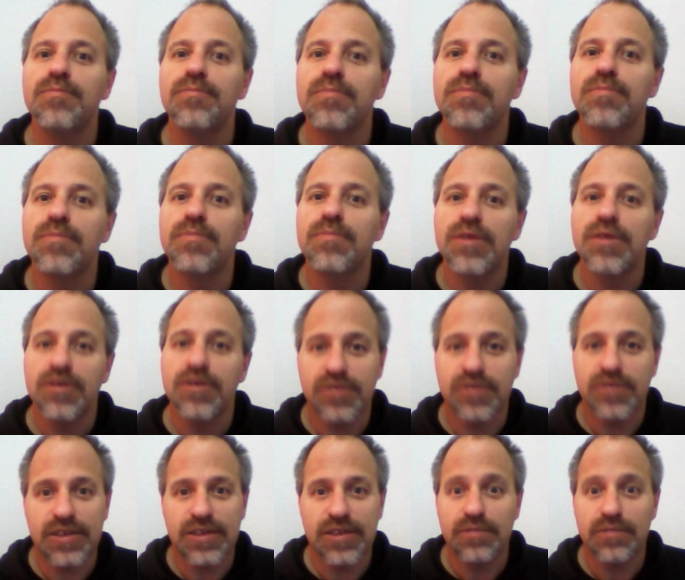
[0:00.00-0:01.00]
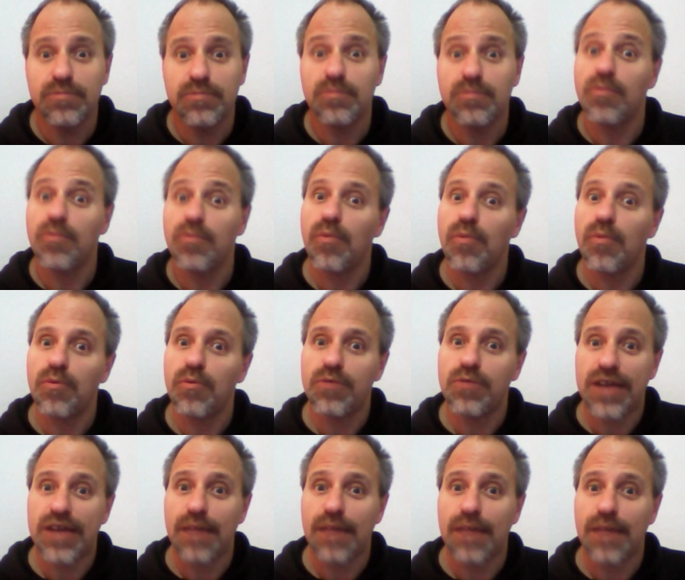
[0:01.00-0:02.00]
You see, what happened
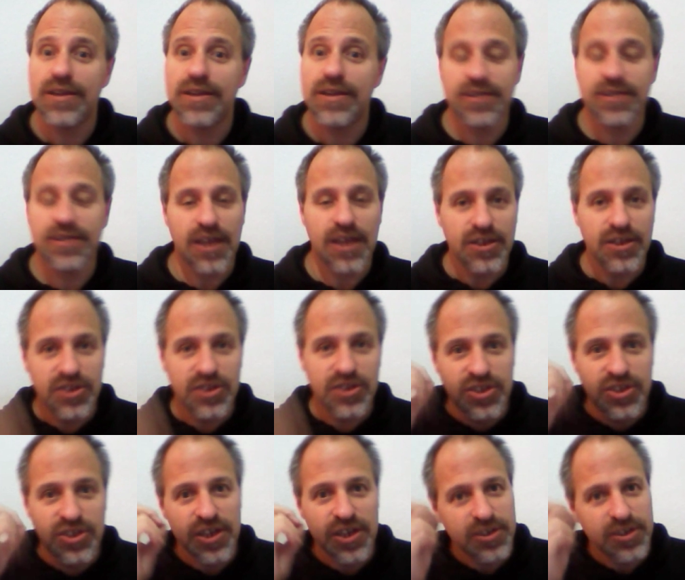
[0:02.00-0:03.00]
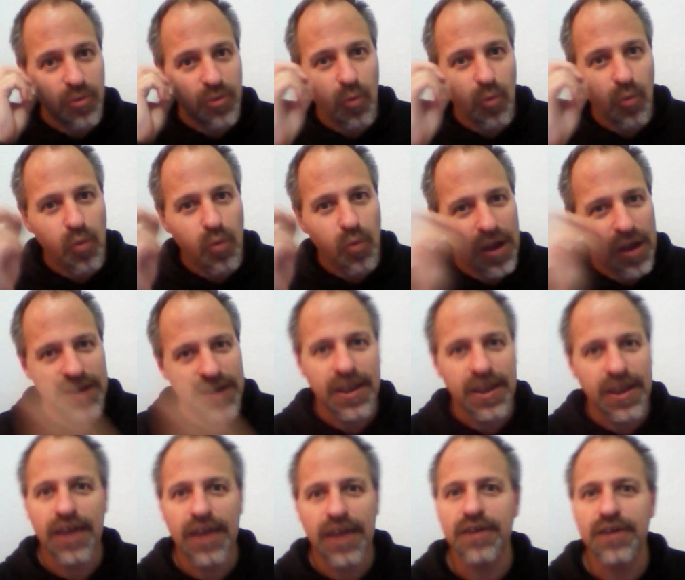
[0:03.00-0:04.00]
is, just one day ago,